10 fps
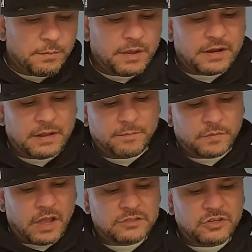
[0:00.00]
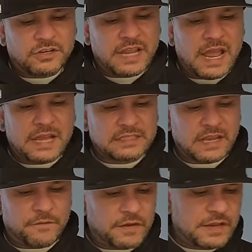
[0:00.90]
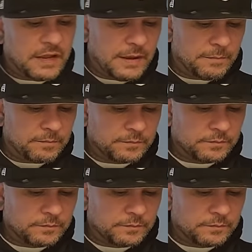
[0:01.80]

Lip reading: But Oxnard, yeah, is definitely a